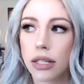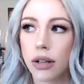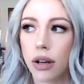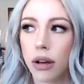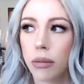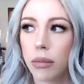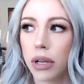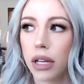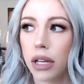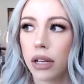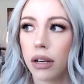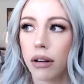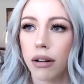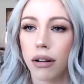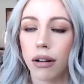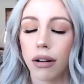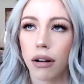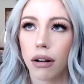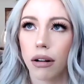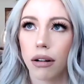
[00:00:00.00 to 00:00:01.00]
So, I
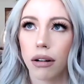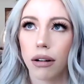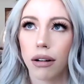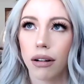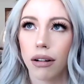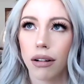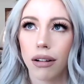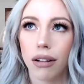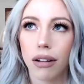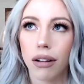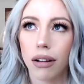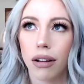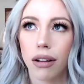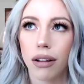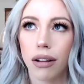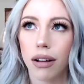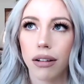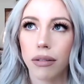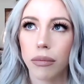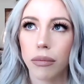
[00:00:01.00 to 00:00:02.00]
mean,
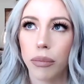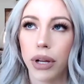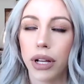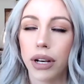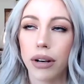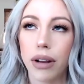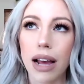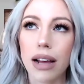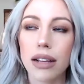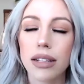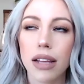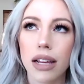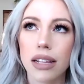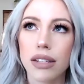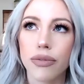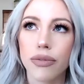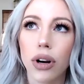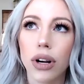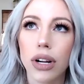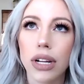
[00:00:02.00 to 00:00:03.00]
but
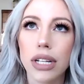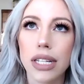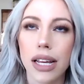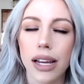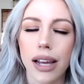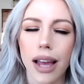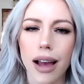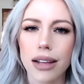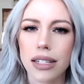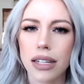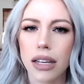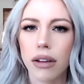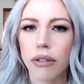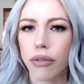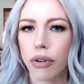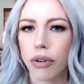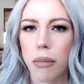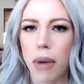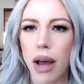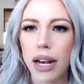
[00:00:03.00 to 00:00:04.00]
as far as like asking
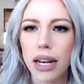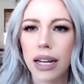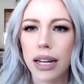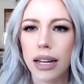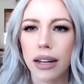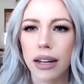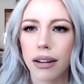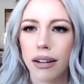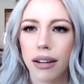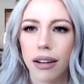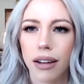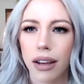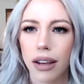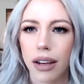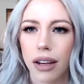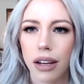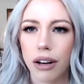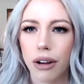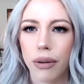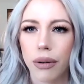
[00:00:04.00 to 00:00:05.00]
for money,
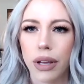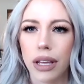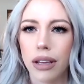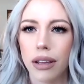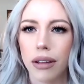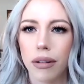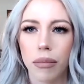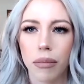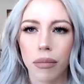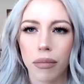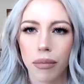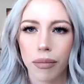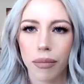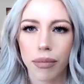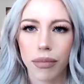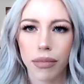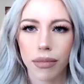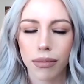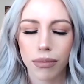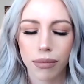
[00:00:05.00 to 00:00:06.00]
you know, he
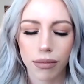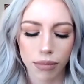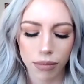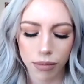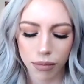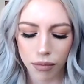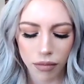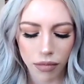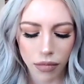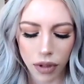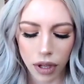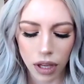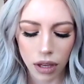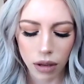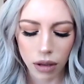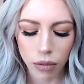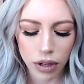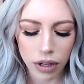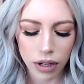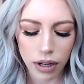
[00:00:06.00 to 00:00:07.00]

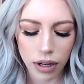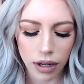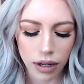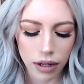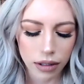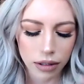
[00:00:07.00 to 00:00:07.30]
would,